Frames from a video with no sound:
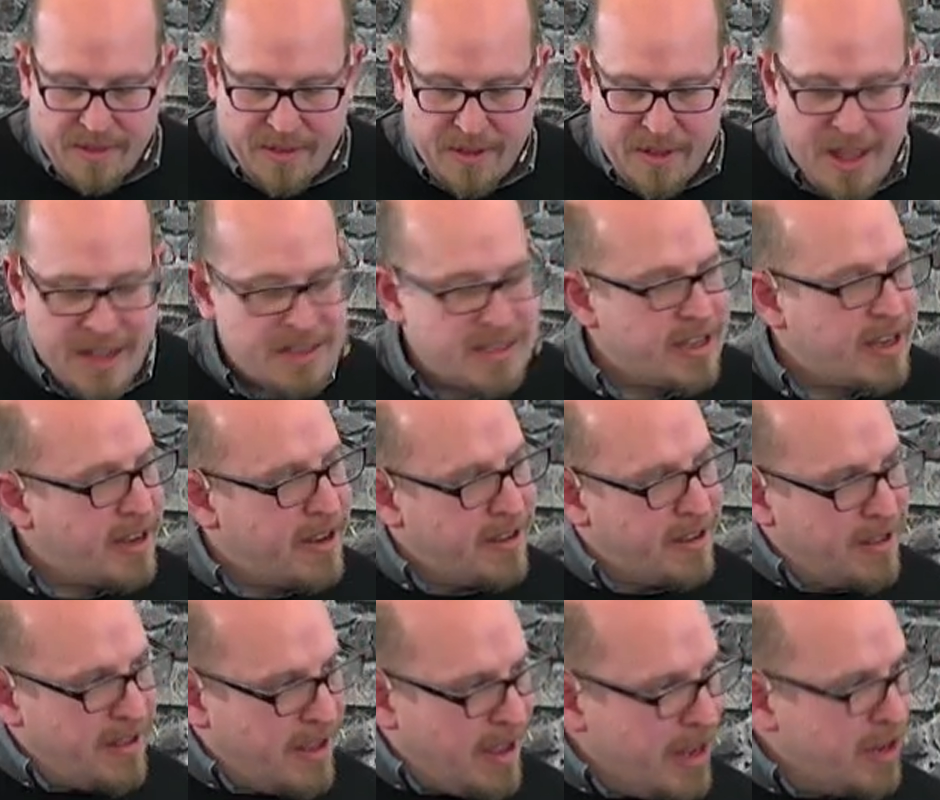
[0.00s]
So that's an
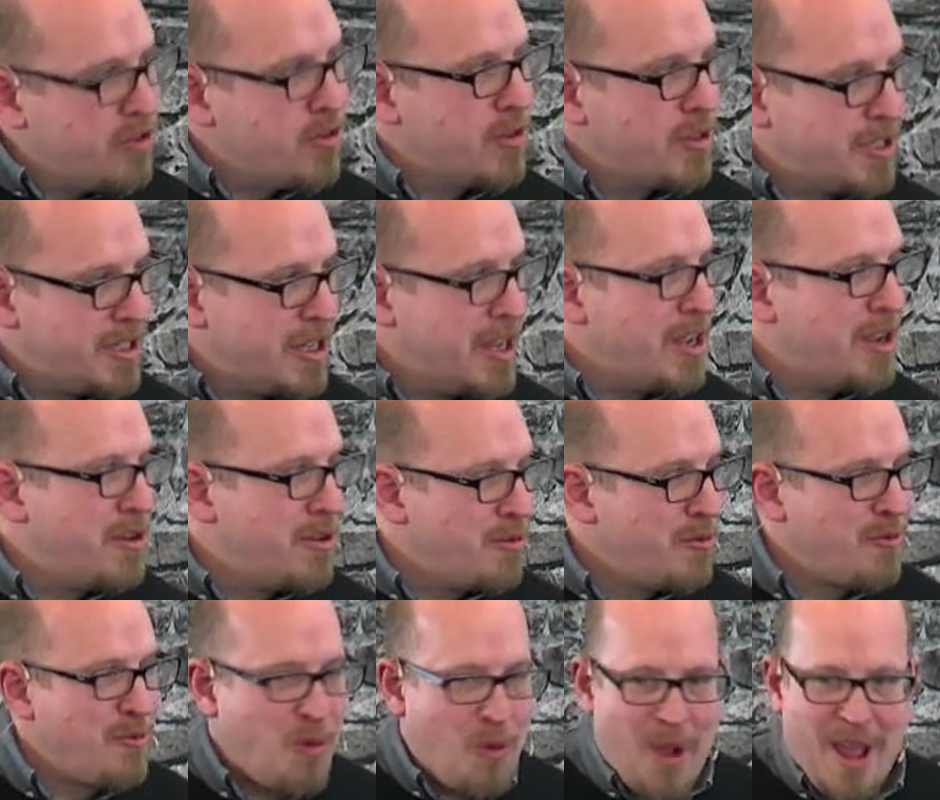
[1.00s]
interesting
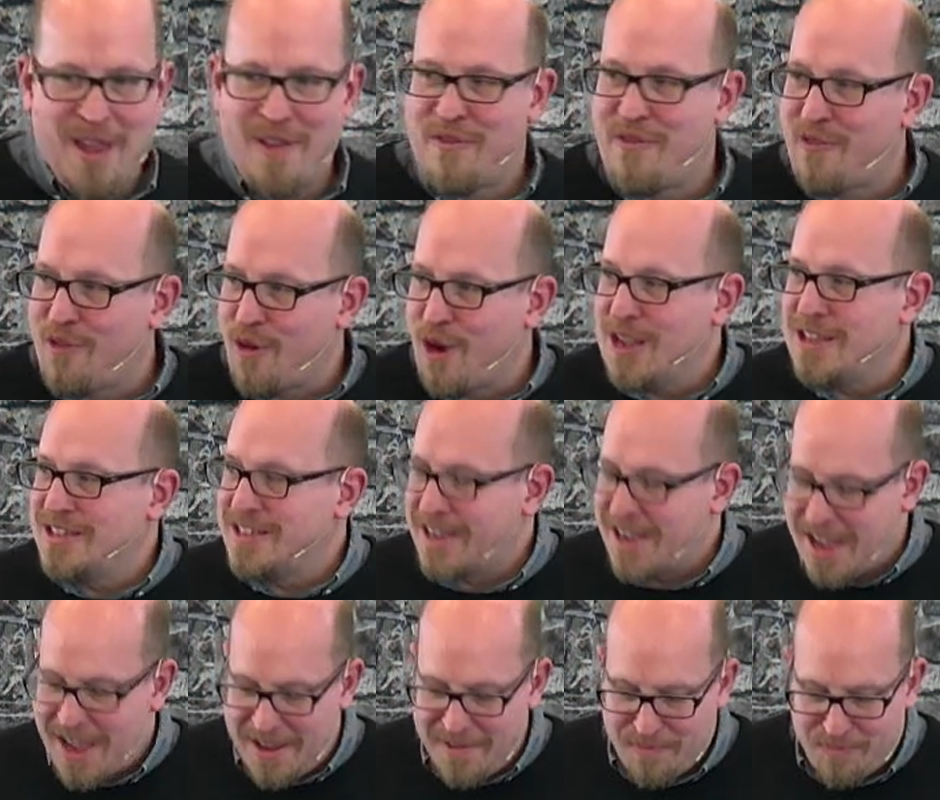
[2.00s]
way of
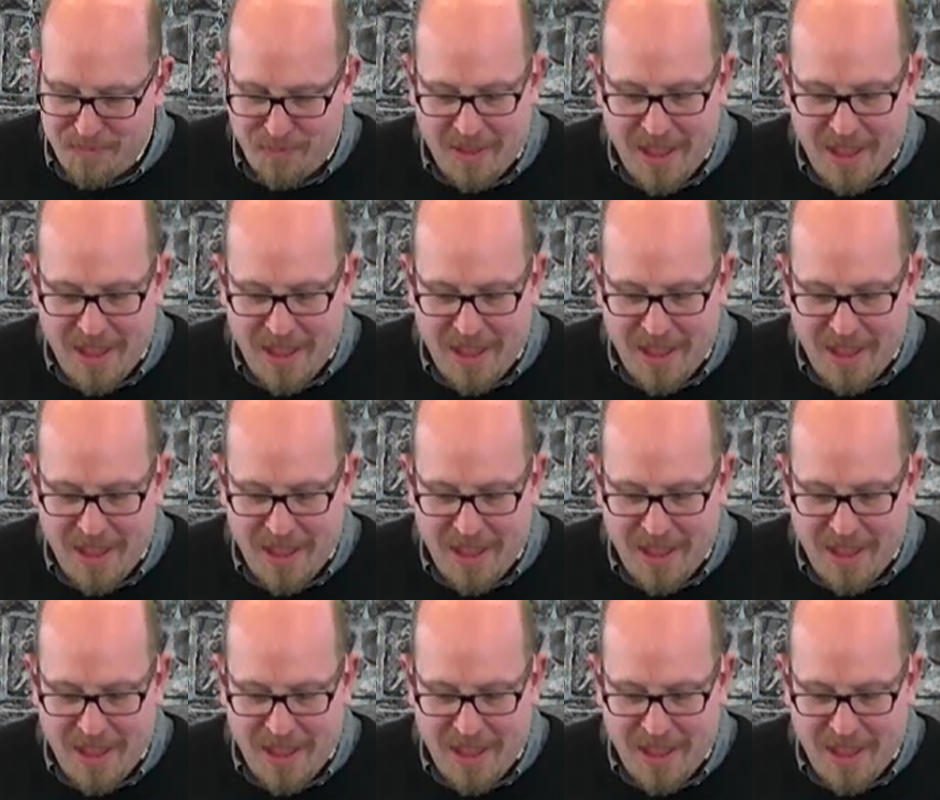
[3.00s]
phrasing it.